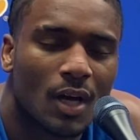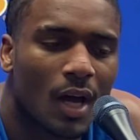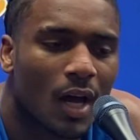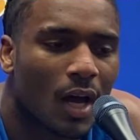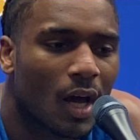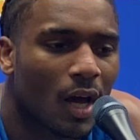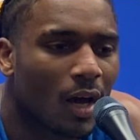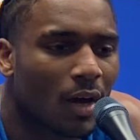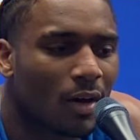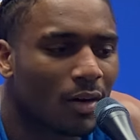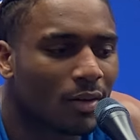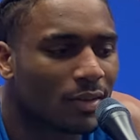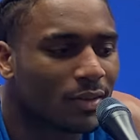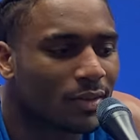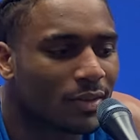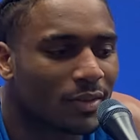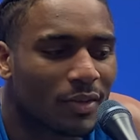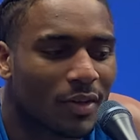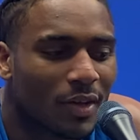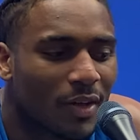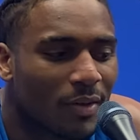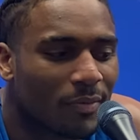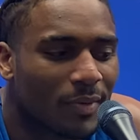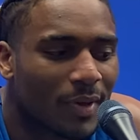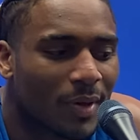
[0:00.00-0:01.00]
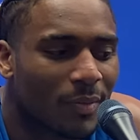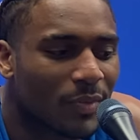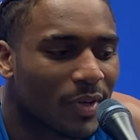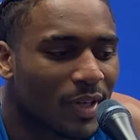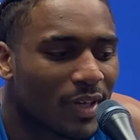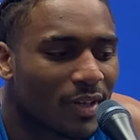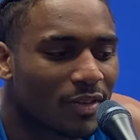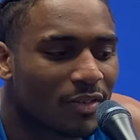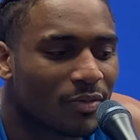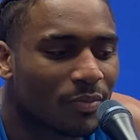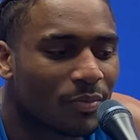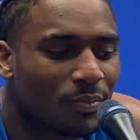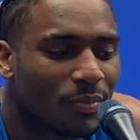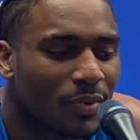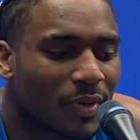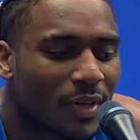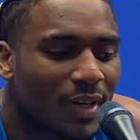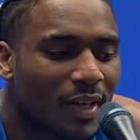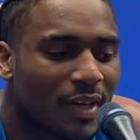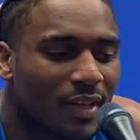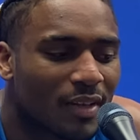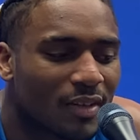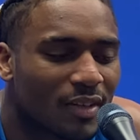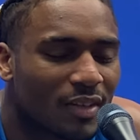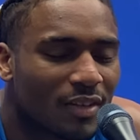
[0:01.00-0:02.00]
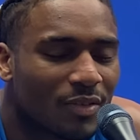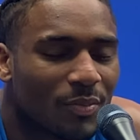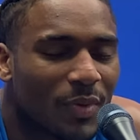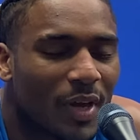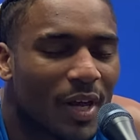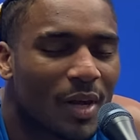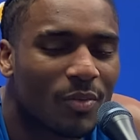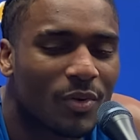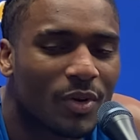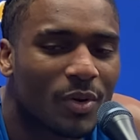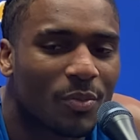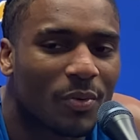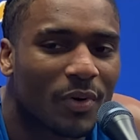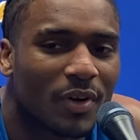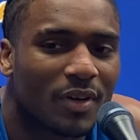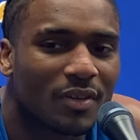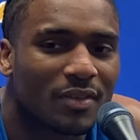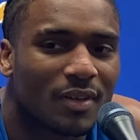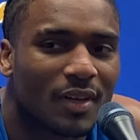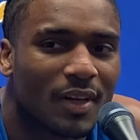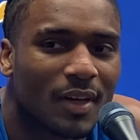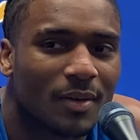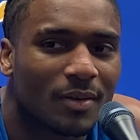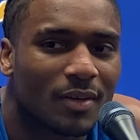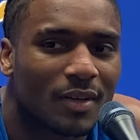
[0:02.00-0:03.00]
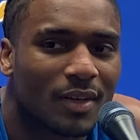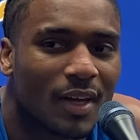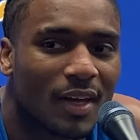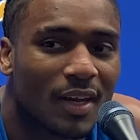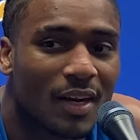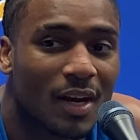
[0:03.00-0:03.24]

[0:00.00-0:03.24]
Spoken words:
It's made me the person I am today.